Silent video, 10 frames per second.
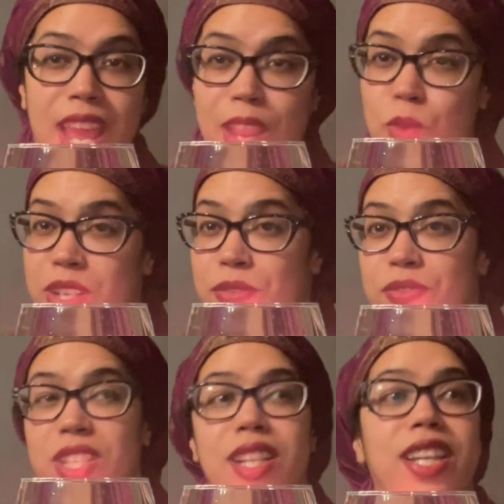I want to
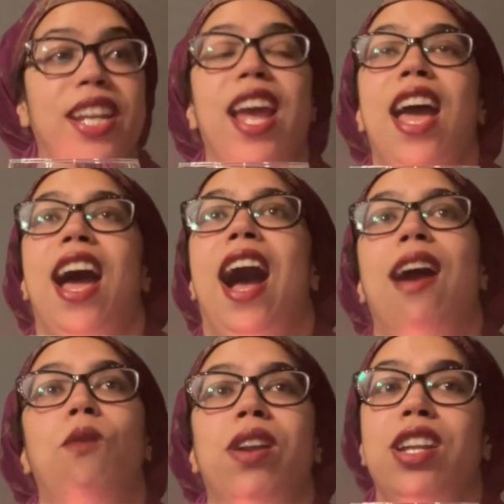feel it,
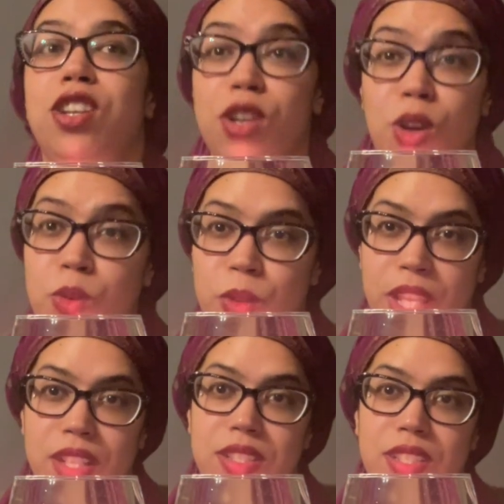I want to know
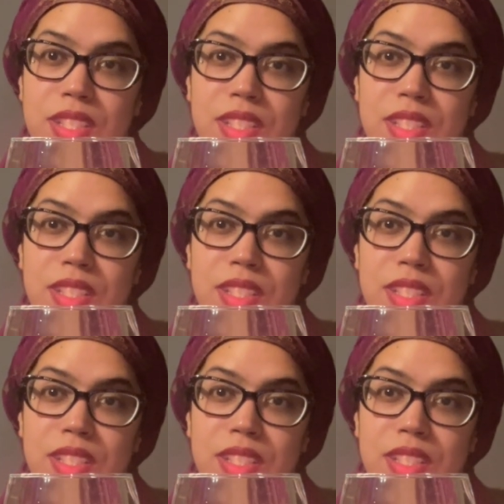it,